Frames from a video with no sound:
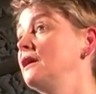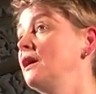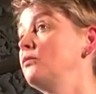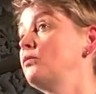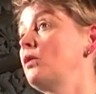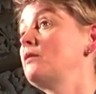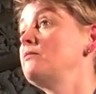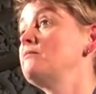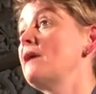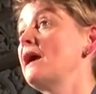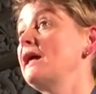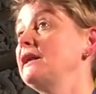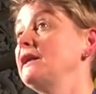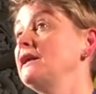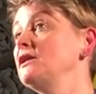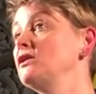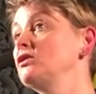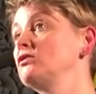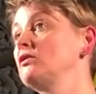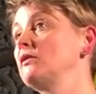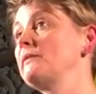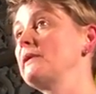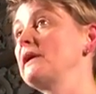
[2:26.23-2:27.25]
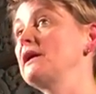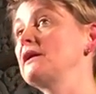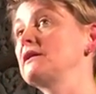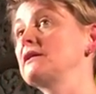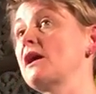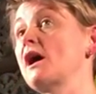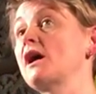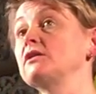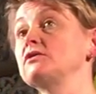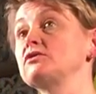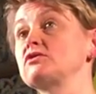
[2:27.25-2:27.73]
and when many European
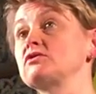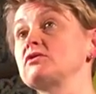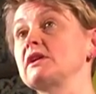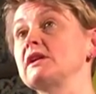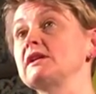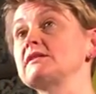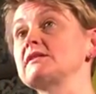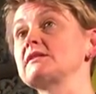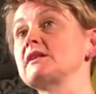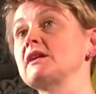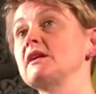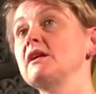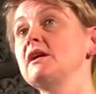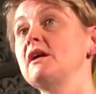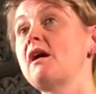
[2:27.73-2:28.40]
countries